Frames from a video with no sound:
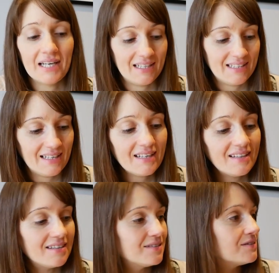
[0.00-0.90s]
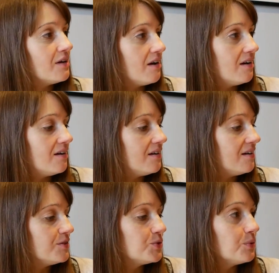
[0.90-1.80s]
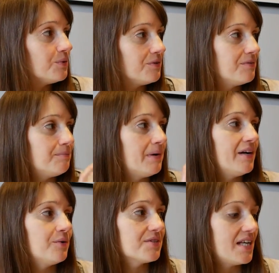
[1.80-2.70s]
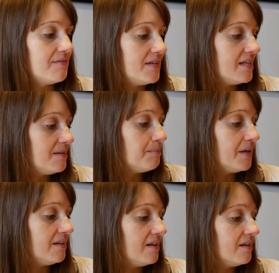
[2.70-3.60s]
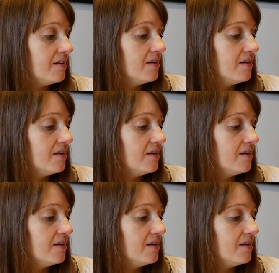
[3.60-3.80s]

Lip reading: and it is Dawn by Octavia E. Butler.